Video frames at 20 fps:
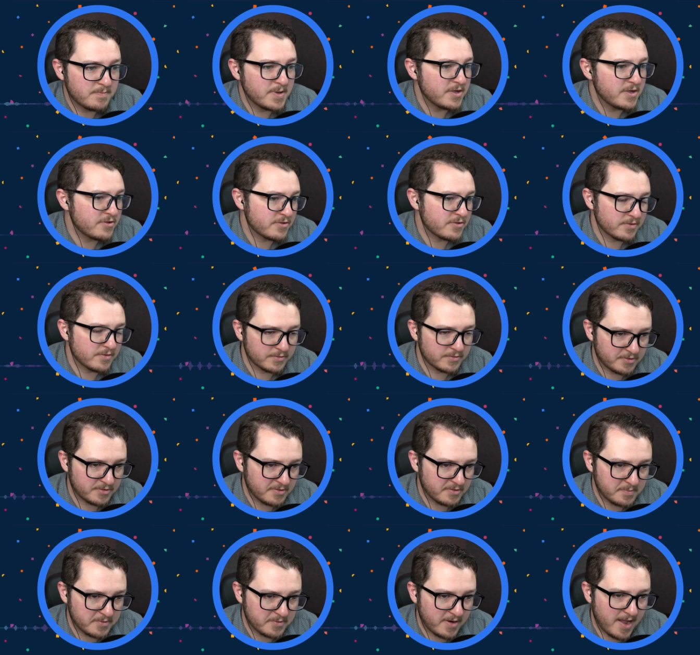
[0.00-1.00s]
be sure to
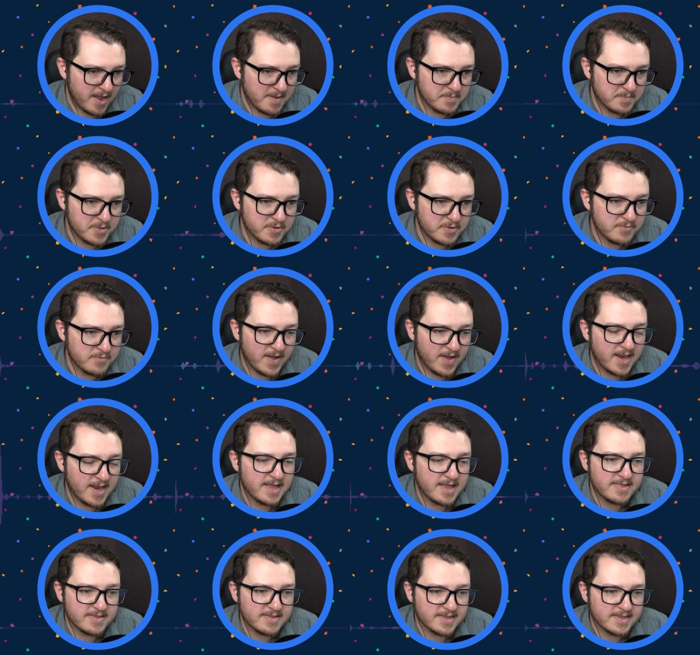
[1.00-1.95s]
subscribe to Finance